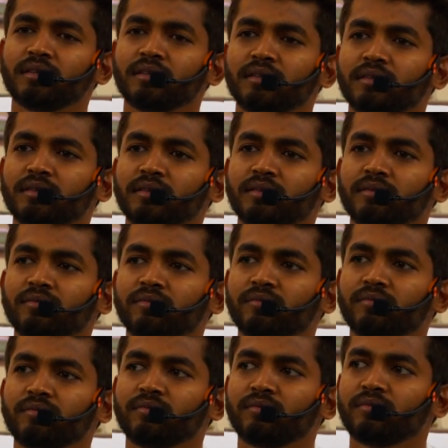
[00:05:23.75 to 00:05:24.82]

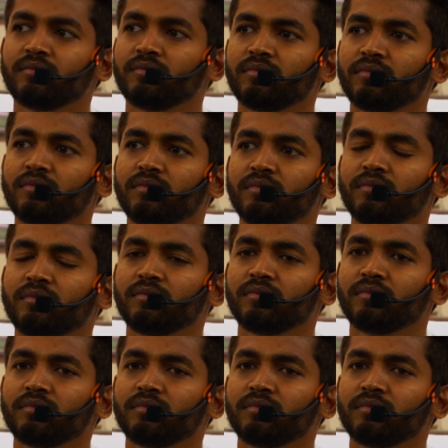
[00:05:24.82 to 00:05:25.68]
[no speech]